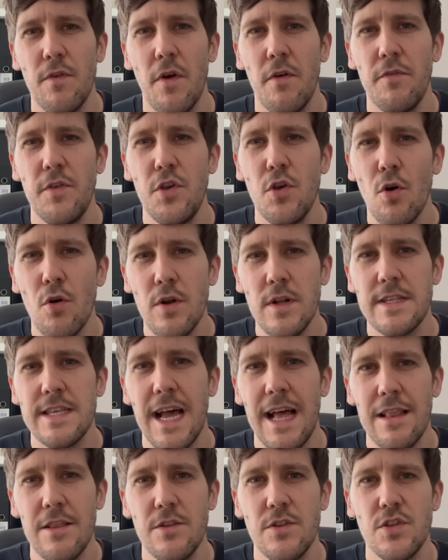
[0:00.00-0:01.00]
of young
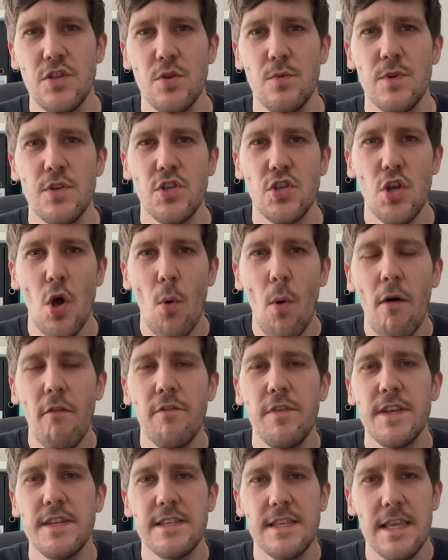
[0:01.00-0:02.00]
talents who are so
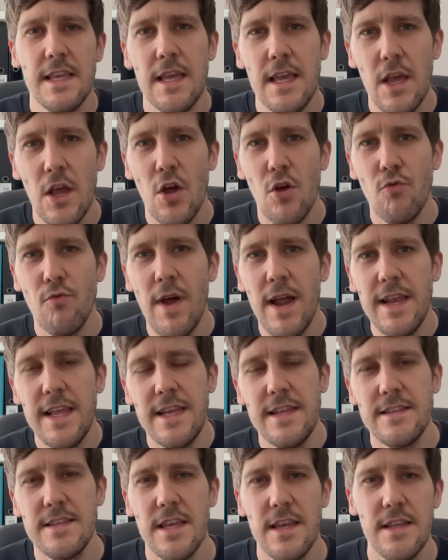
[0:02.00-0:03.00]
obviously
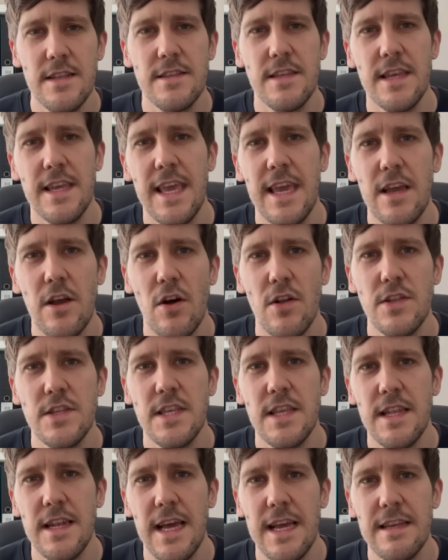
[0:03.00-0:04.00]
ready to, to kick on to
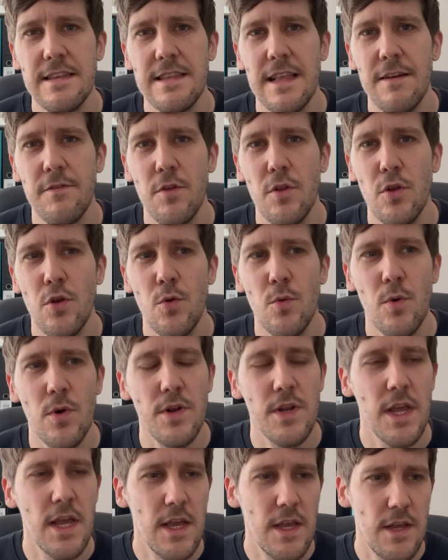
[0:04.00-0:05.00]
the next level, who would,